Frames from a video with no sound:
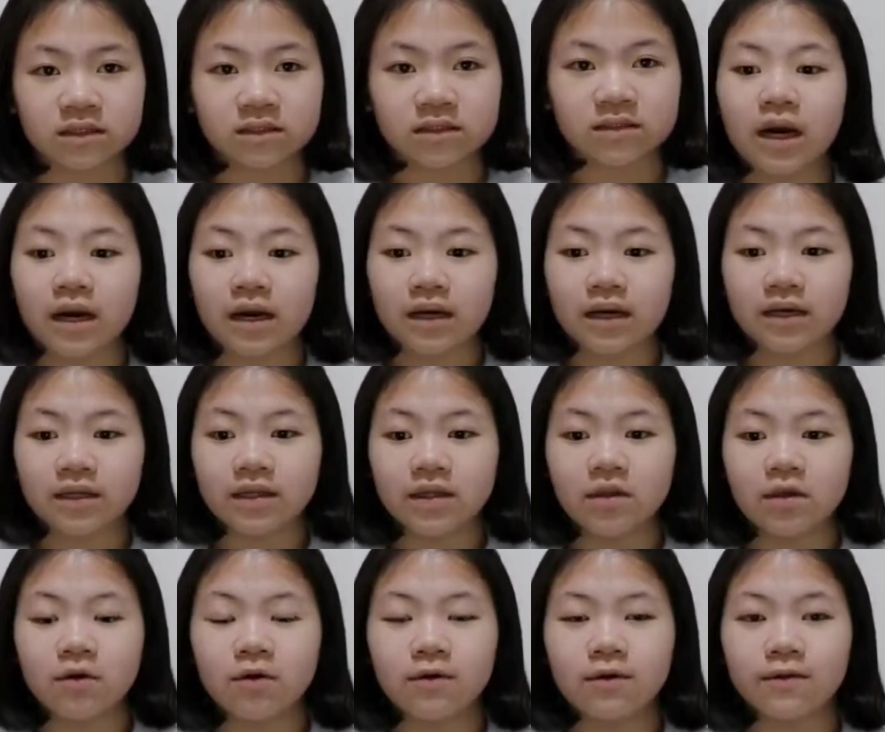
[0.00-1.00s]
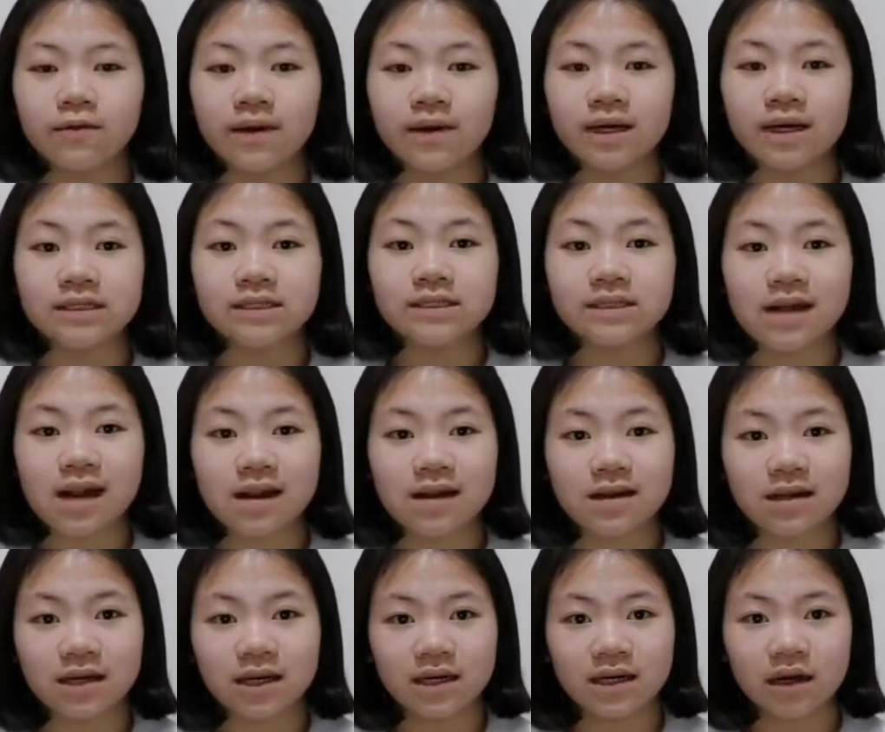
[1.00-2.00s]
The heart was
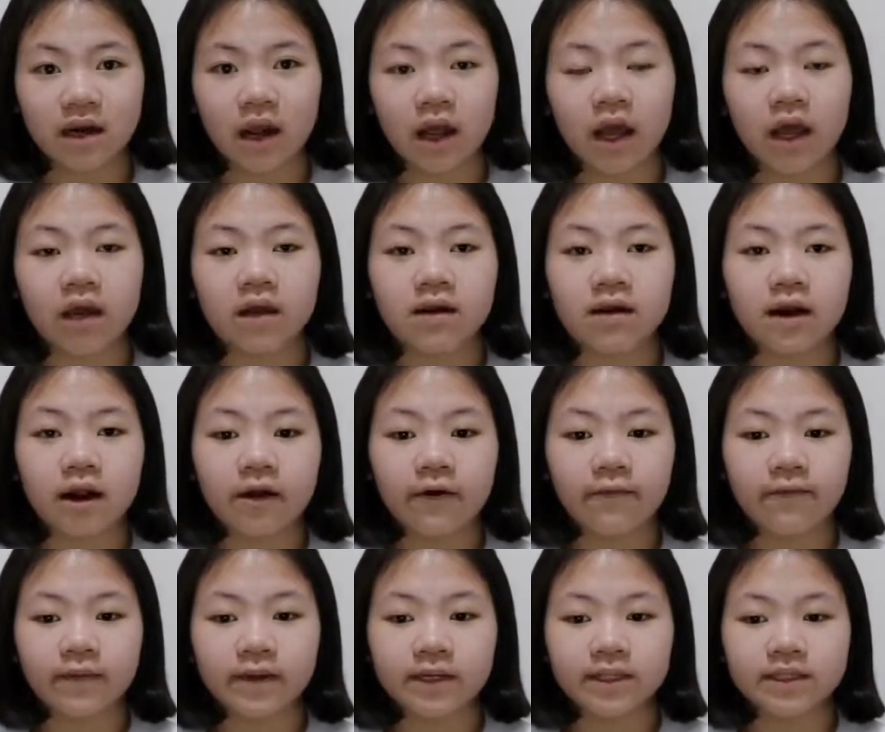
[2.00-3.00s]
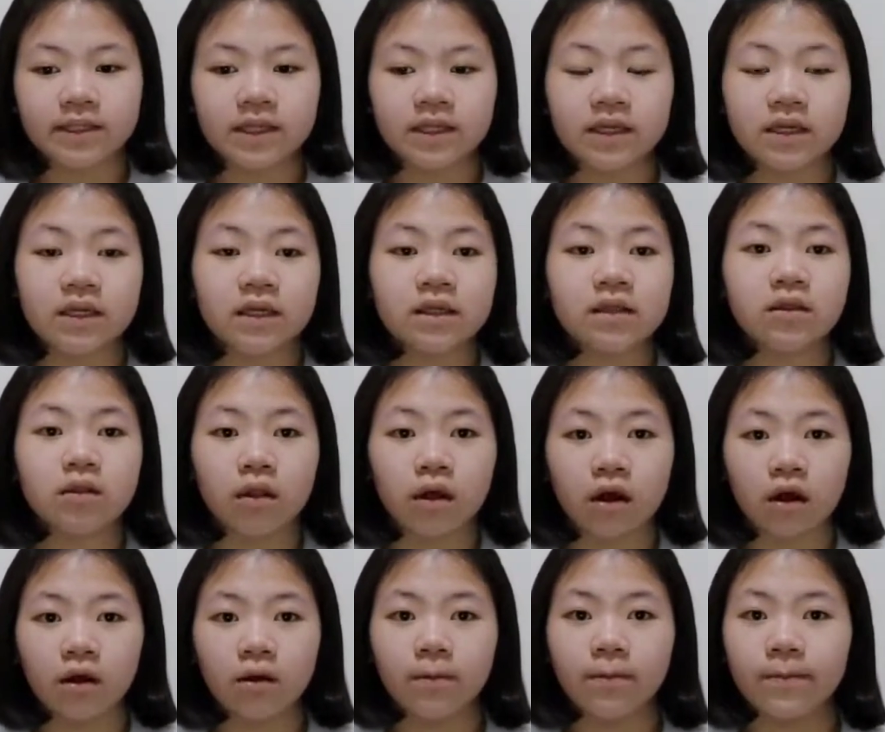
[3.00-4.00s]
shrunken and covered in
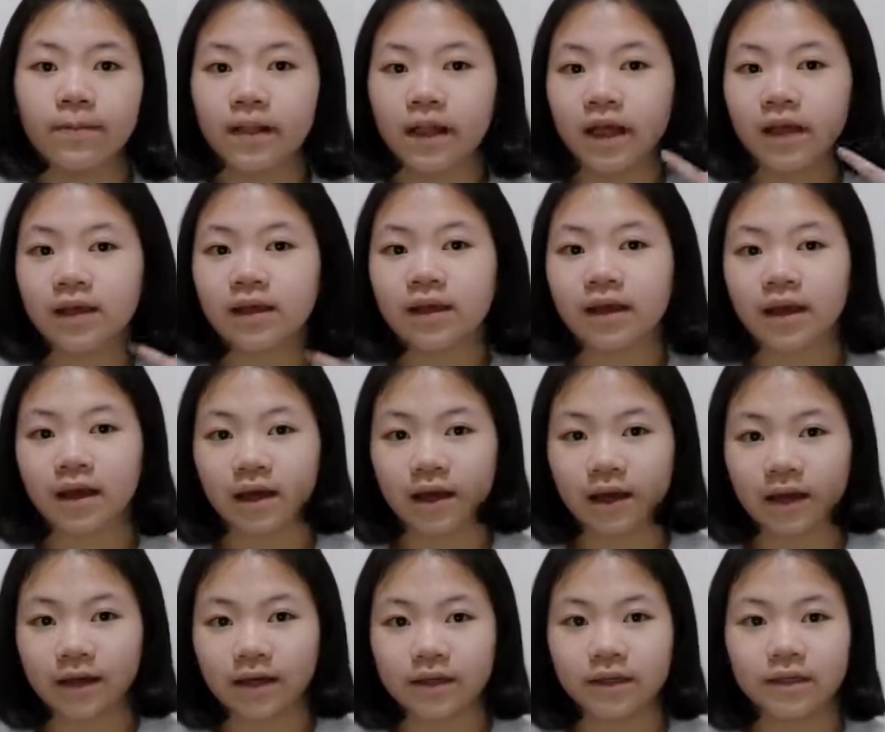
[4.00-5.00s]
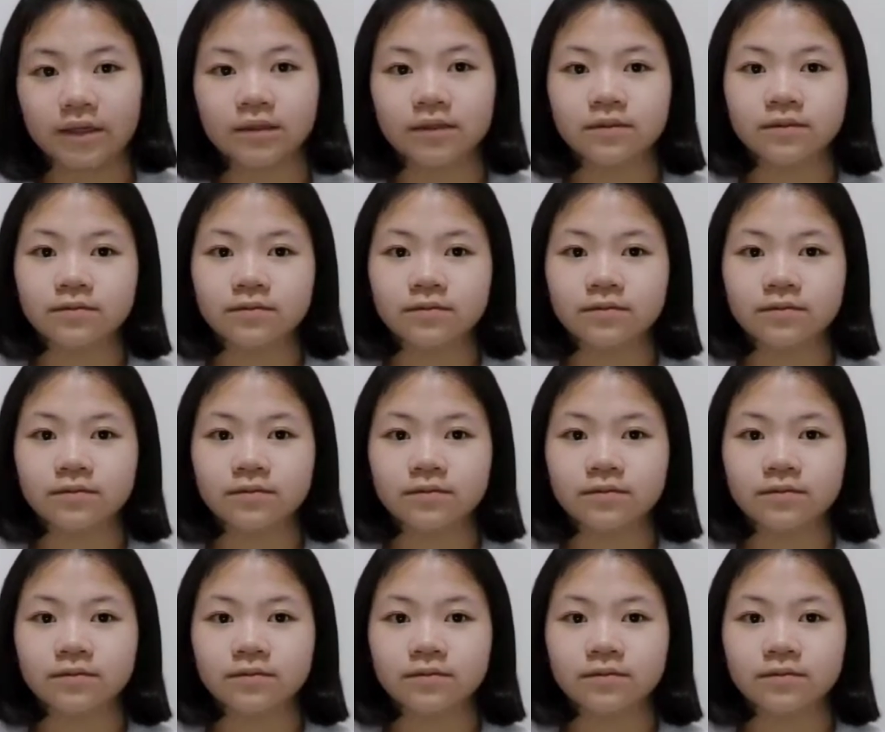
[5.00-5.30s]
long black hair.